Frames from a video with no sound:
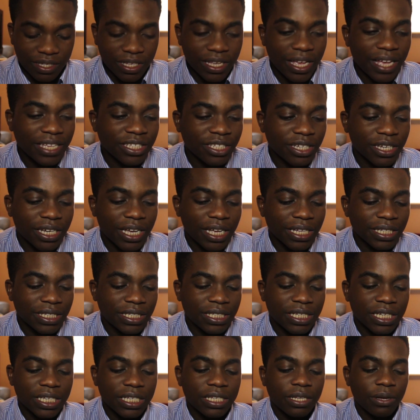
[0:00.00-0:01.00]
see, as you can
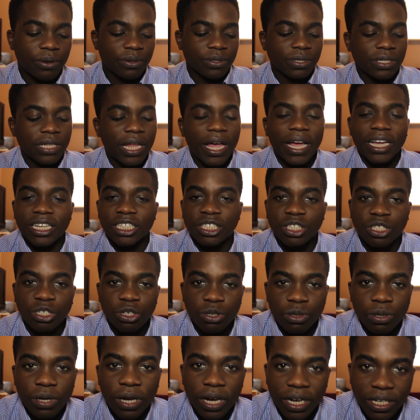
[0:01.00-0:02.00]
see, there was like
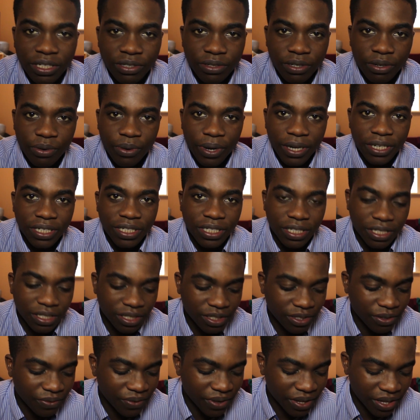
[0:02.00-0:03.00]
200
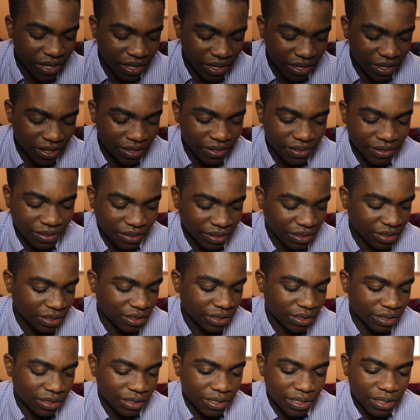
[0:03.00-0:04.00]
questions over here.
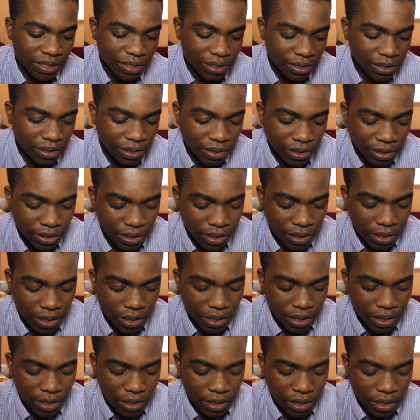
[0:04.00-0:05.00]

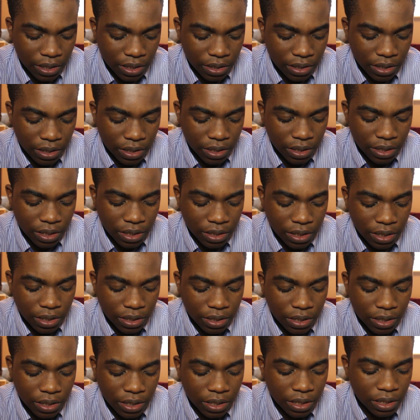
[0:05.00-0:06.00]
Uh, da, da, da,
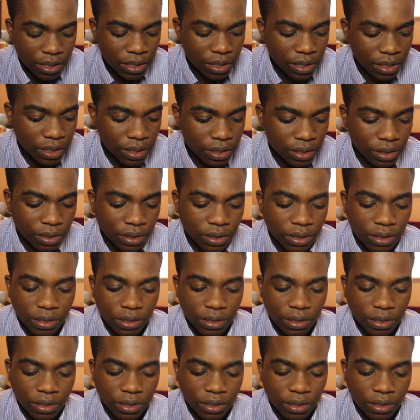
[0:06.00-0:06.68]
da, da,